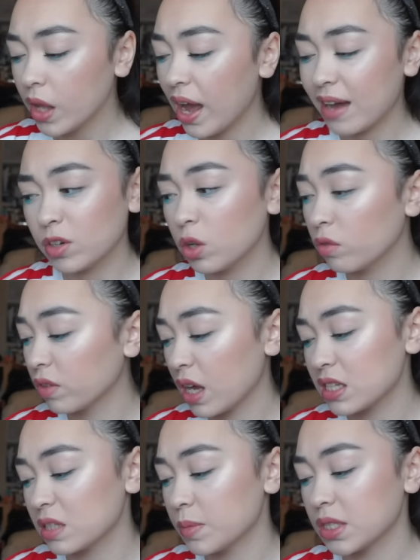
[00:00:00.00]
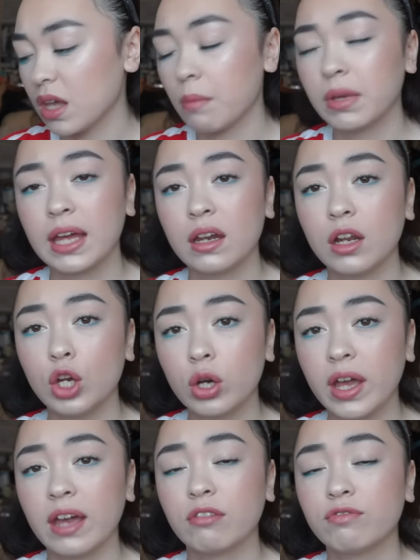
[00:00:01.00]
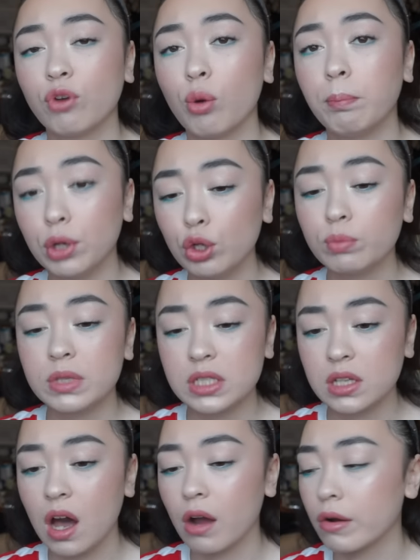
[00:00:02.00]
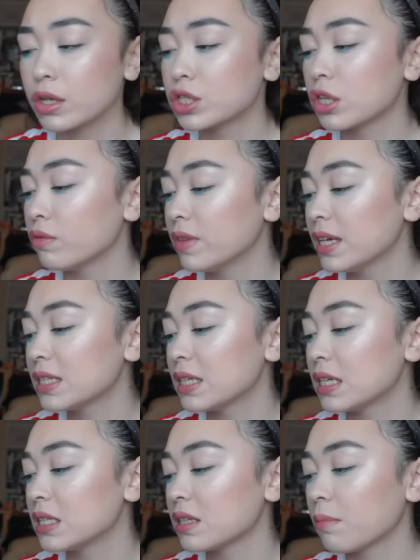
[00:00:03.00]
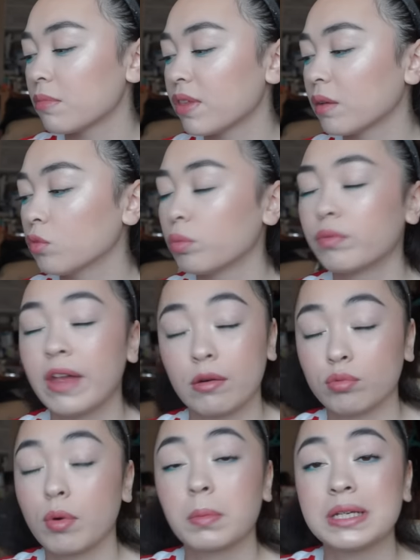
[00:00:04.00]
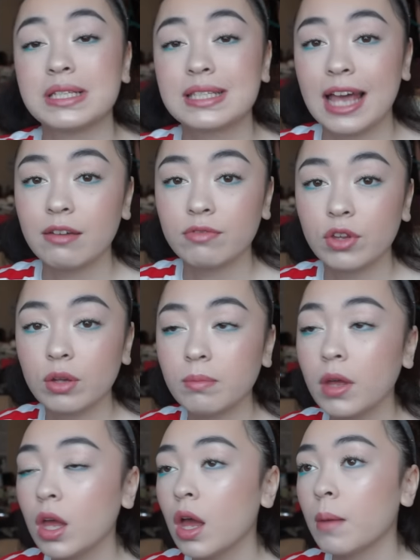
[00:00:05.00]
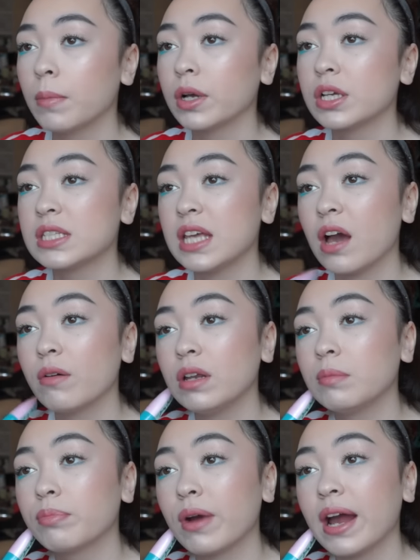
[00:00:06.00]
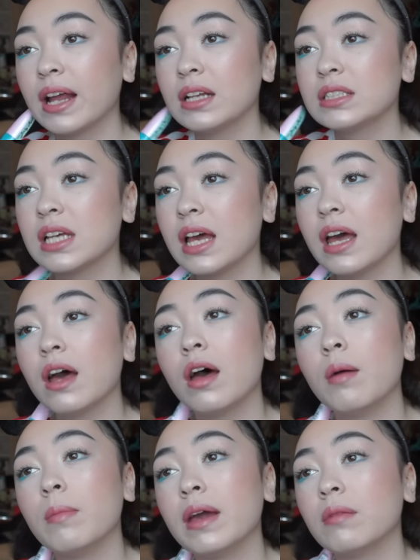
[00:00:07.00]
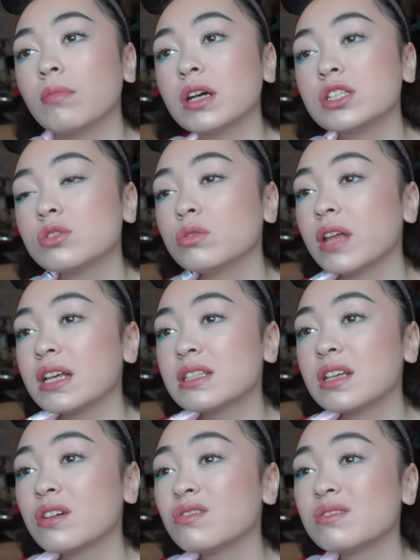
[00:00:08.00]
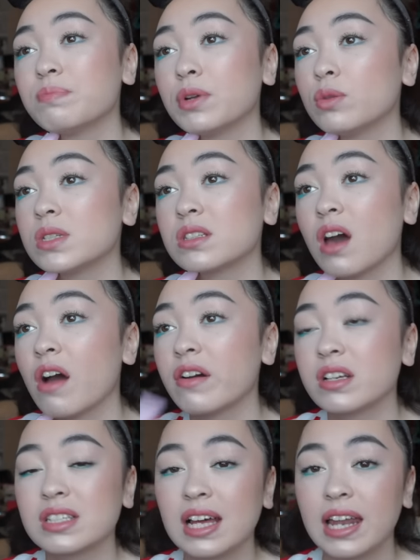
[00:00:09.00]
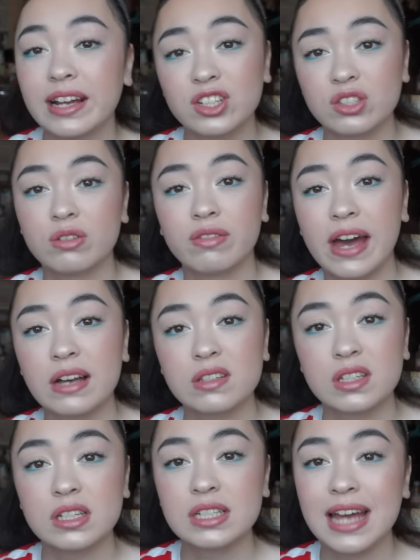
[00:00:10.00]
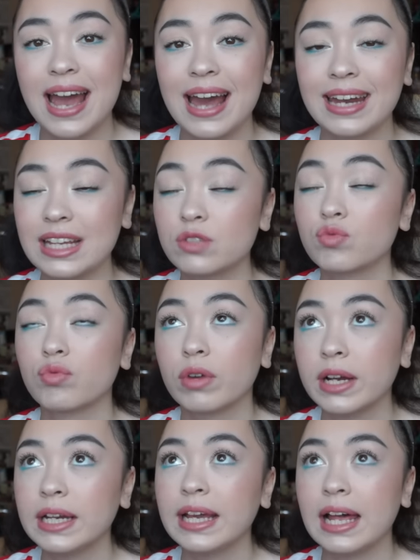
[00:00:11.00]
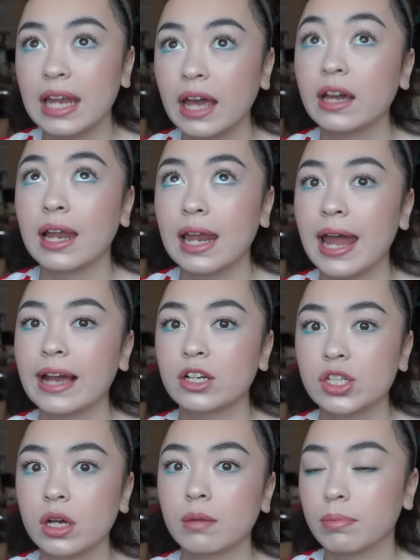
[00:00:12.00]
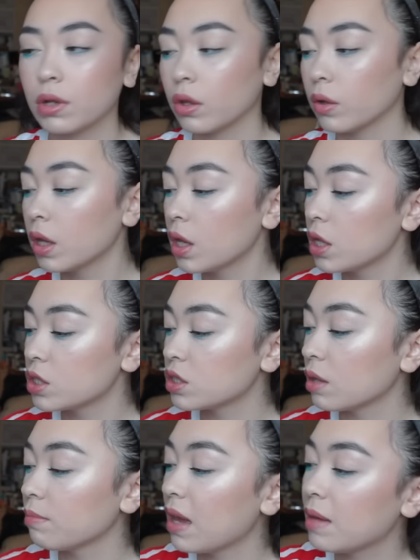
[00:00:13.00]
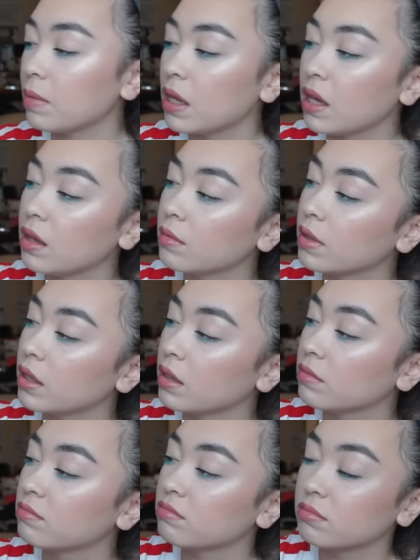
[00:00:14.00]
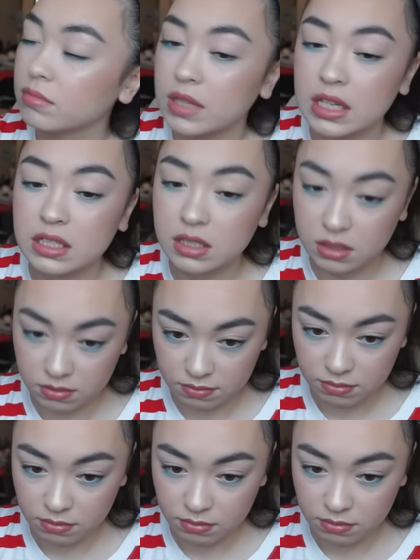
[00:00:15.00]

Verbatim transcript: I have a lot of customers coming in looking for blue mascara so this is something that will probably save them because the only brand um, in my store that sells blue mascara is collection 2000 and it's really like electric blue so maybe this